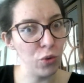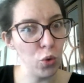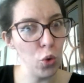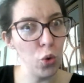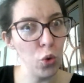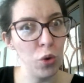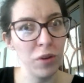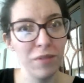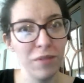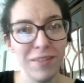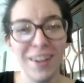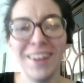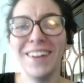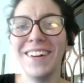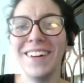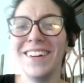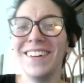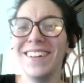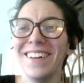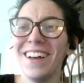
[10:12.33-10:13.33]
Whew,
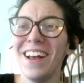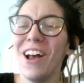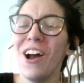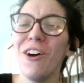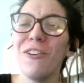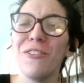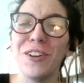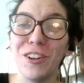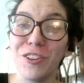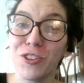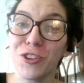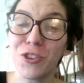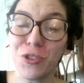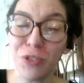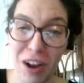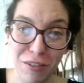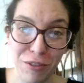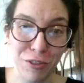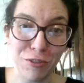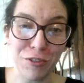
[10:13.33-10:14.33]
we need to
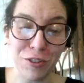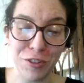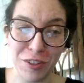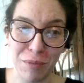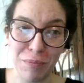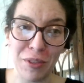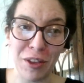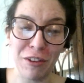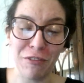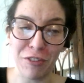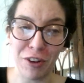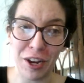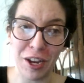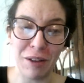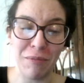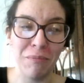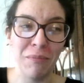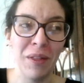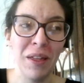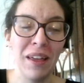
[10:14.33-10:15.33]
travel for something for
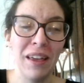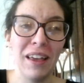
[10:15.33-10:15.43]
him.